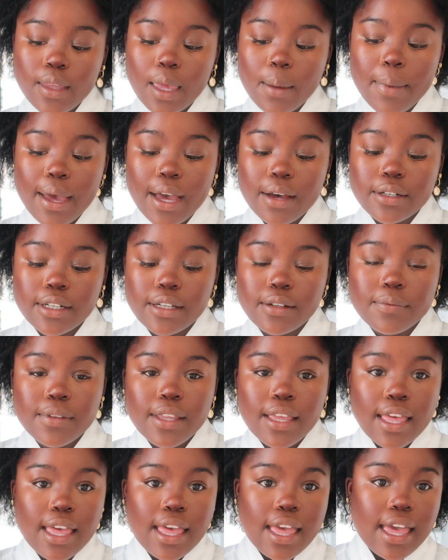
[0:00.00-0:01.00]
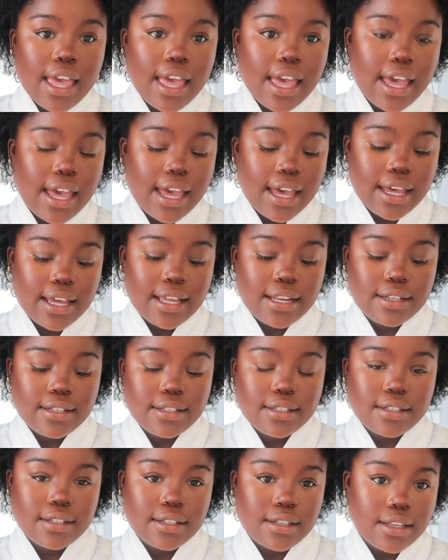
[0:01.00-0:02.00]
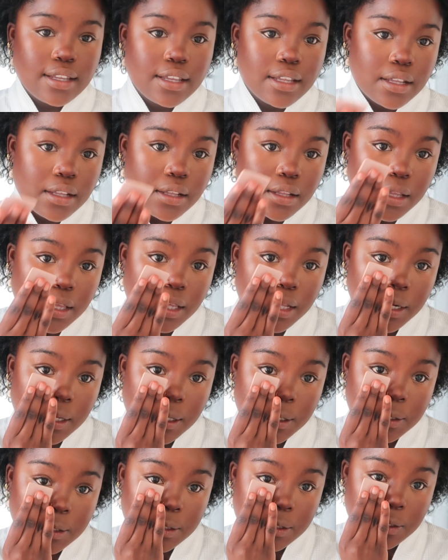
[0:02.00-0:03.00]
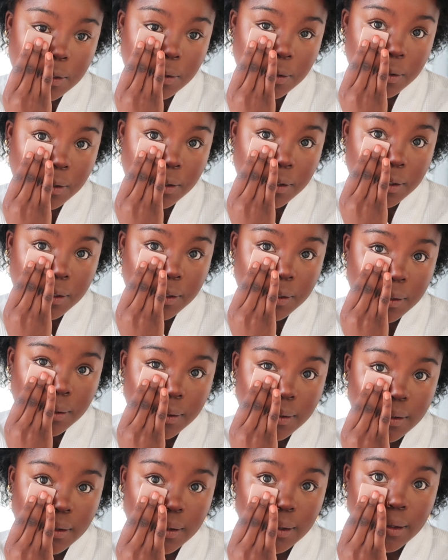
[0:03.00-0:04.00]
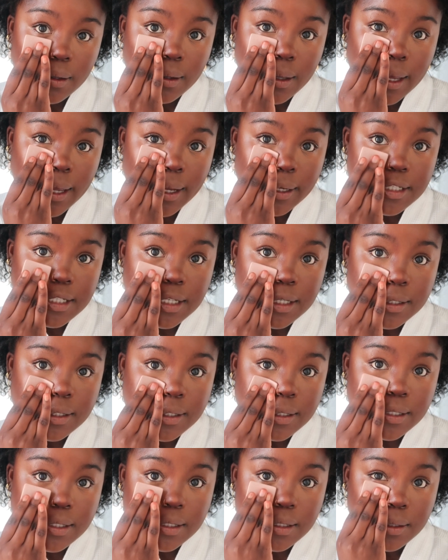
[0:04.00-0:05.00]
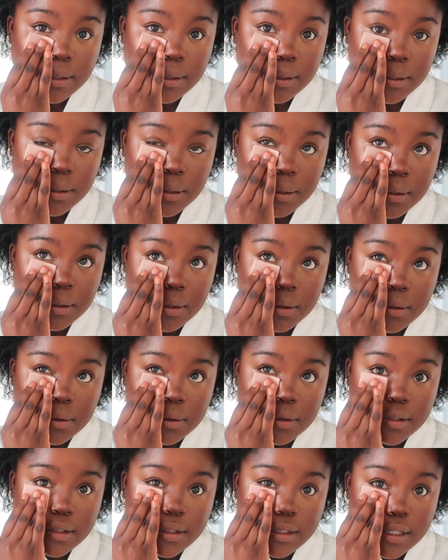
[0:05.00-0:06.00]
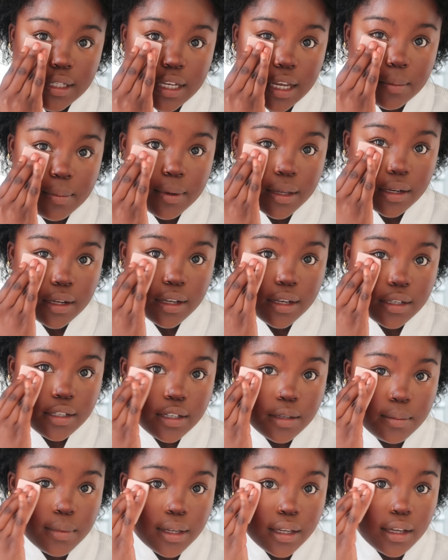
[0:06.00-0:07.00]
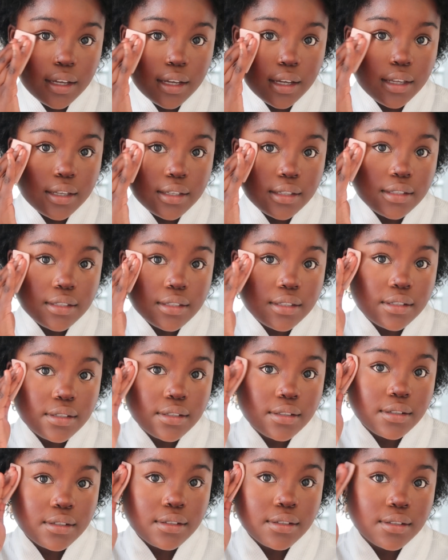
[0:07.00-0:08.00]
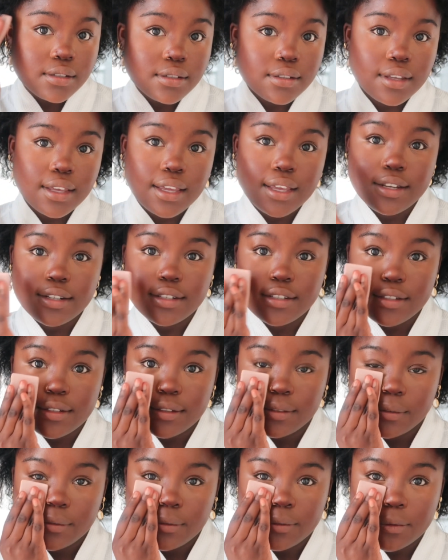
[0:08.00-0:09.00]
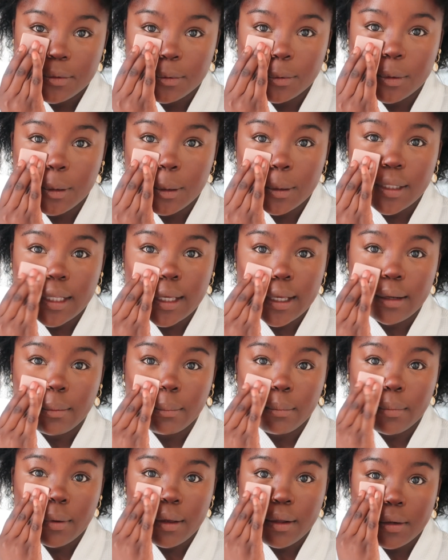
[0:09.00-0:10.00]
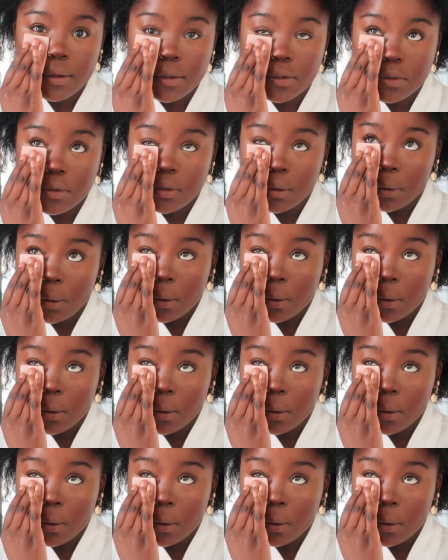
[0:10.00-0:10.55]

powder, and it is so good. I just dab it under my eyes, and just look at that. And it's